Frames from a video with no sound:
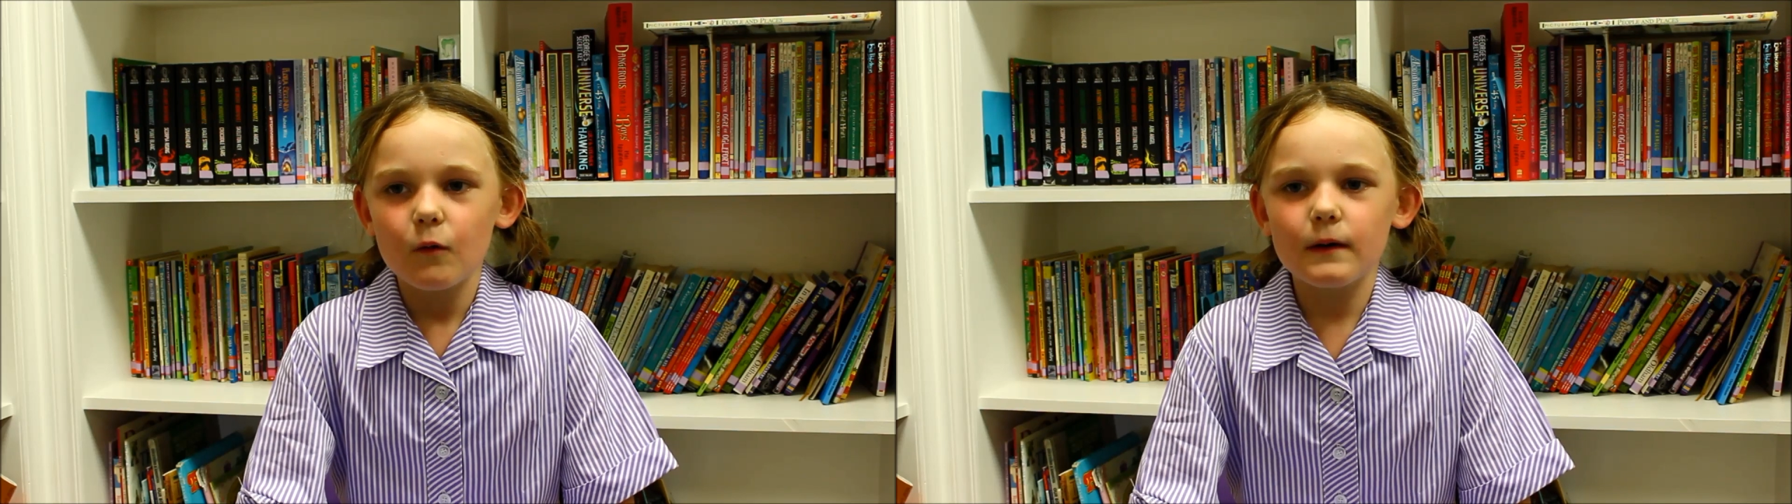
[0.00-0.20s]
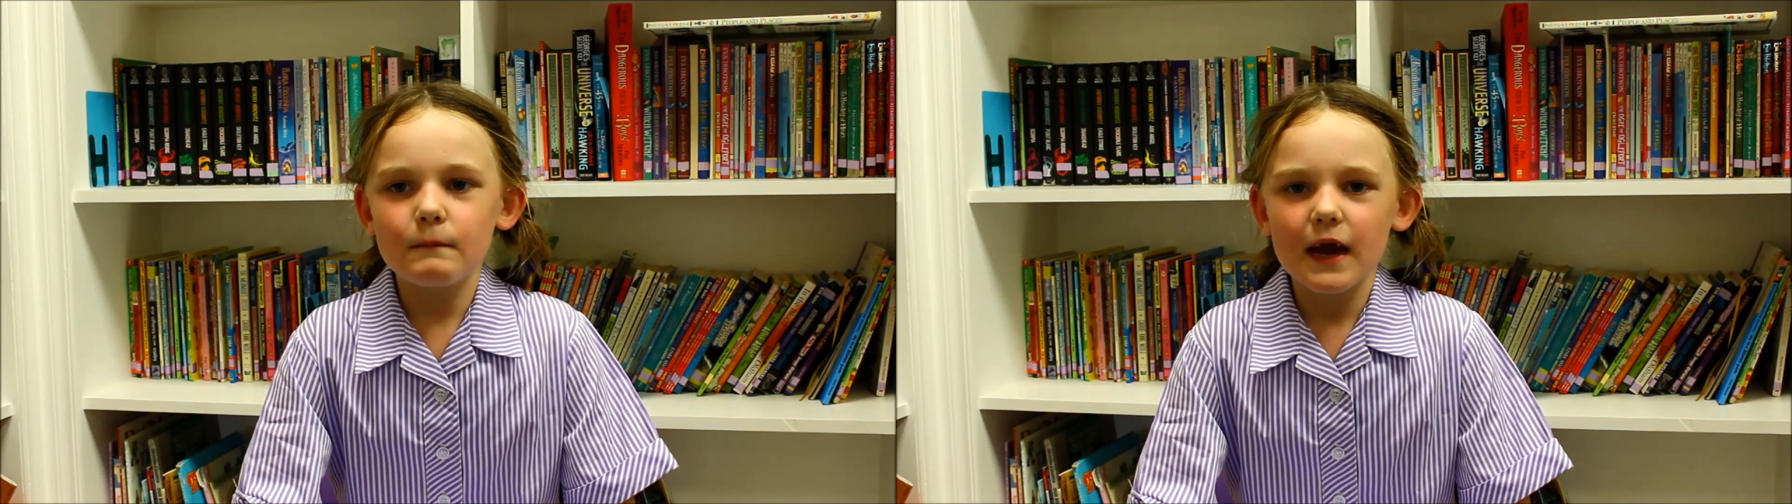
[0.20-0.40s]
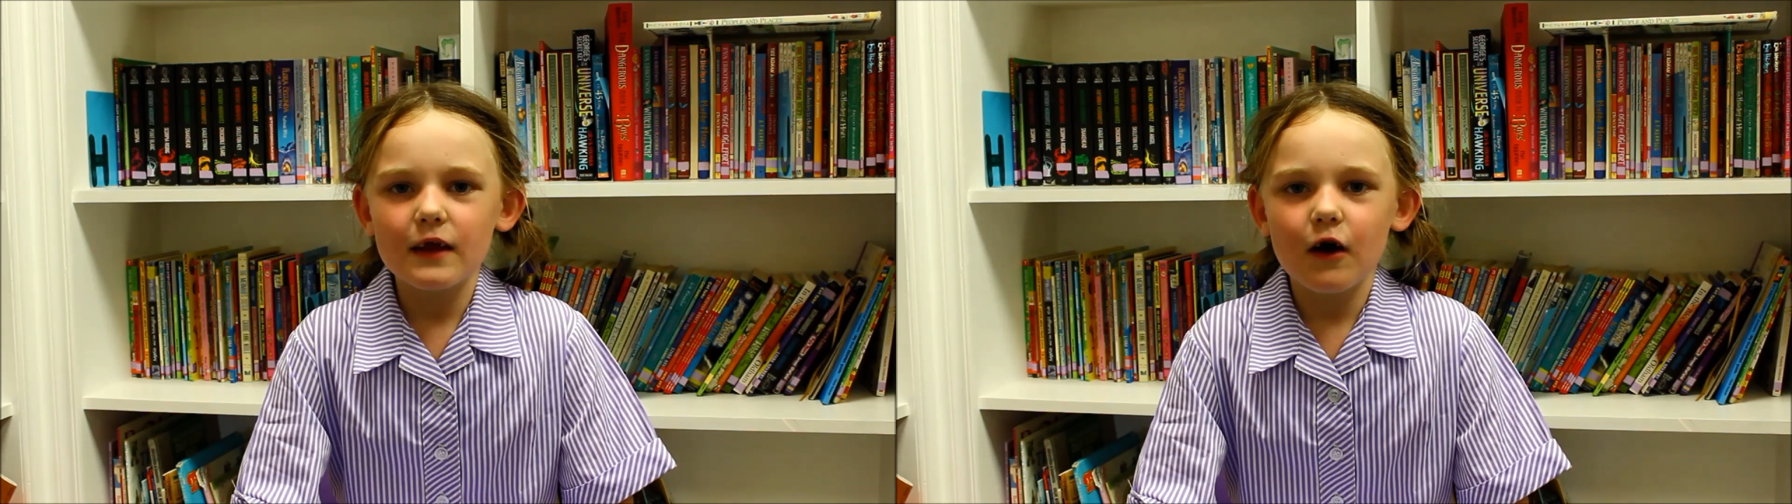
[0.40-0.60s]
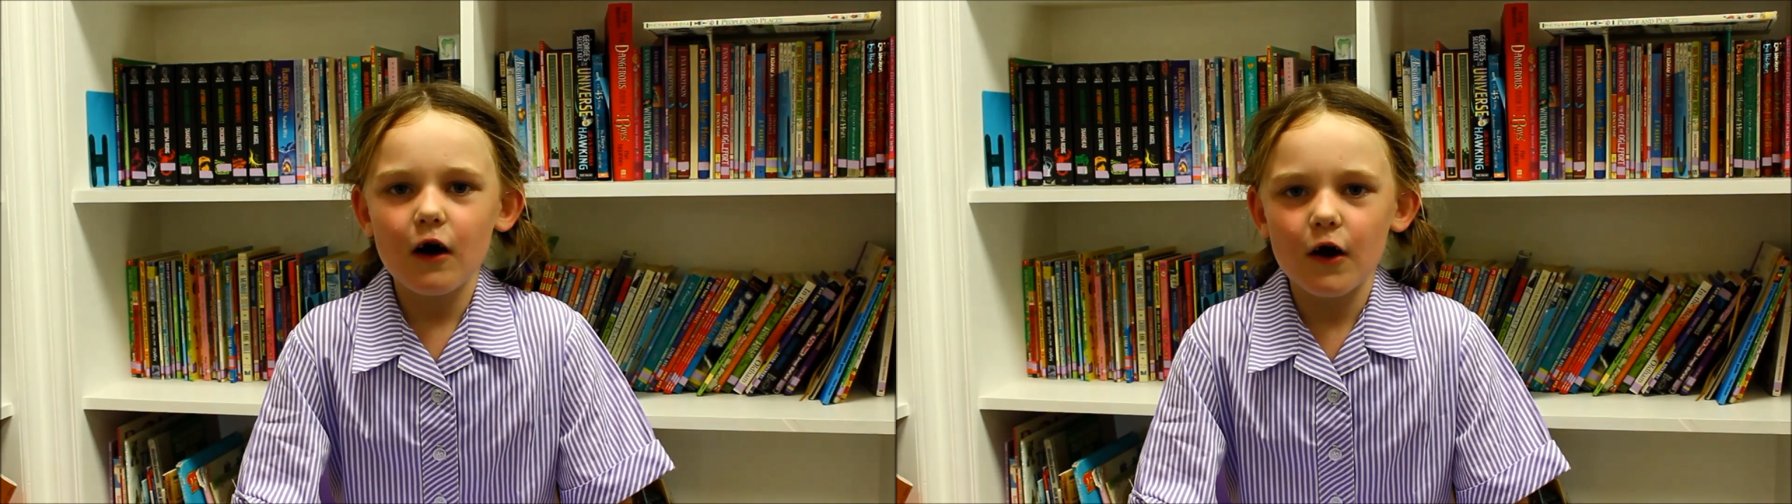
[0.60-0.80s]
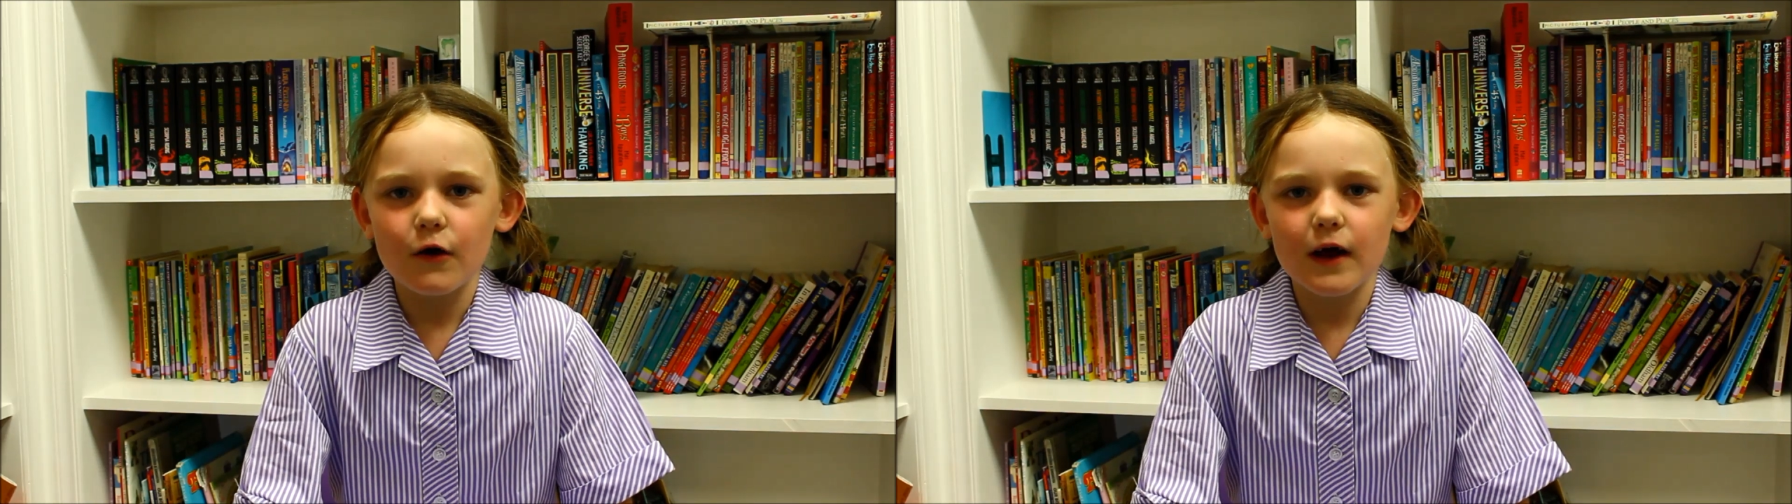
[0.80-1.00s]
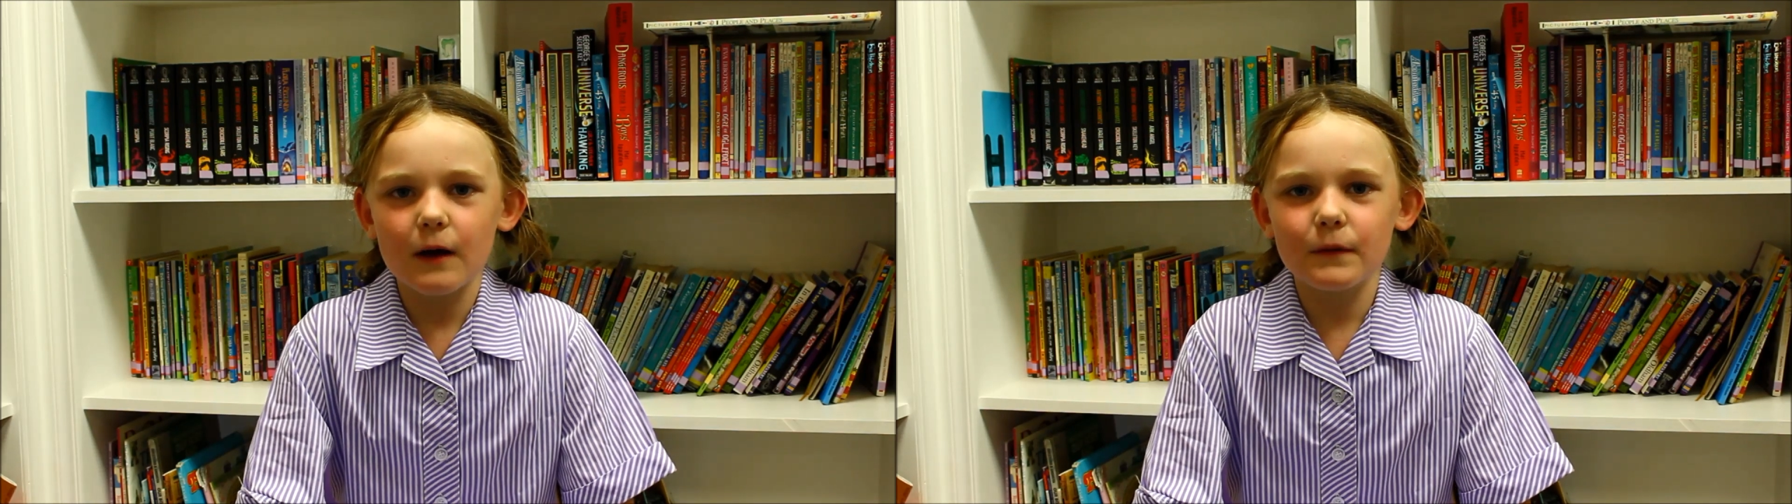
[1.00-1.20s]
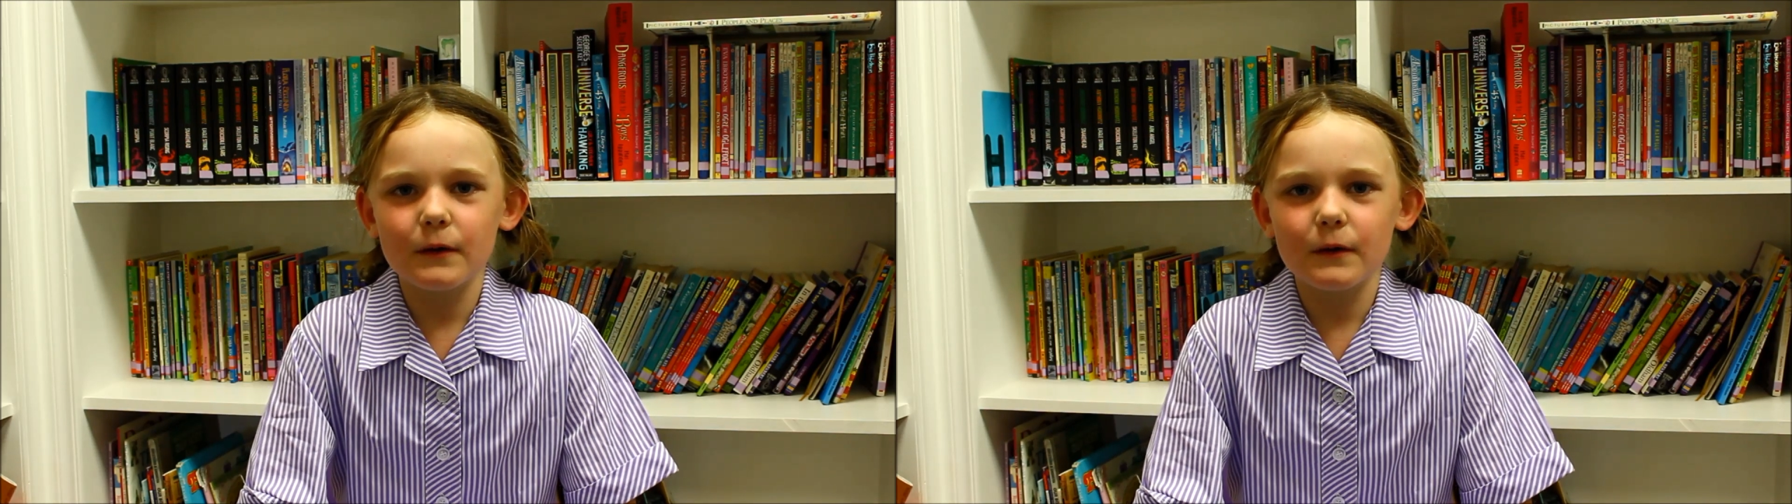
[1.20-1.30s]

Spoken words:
We made our own, and we